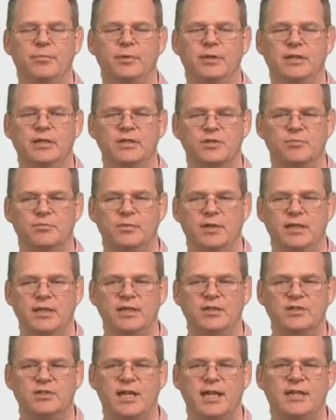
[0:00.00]
In
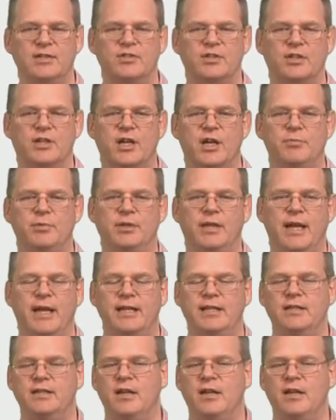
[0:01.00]
this case, a couple had